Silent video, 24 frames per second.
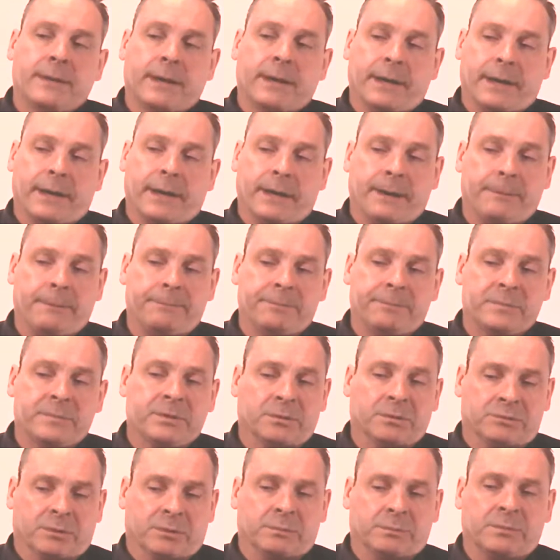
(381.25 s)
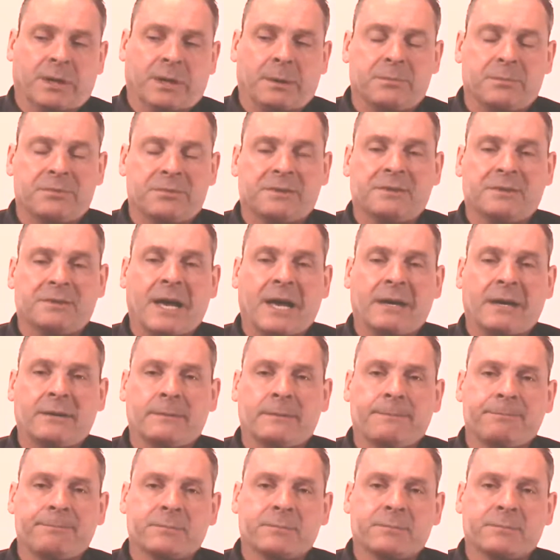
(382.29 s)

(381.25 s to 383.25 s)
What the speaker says: So sometimes that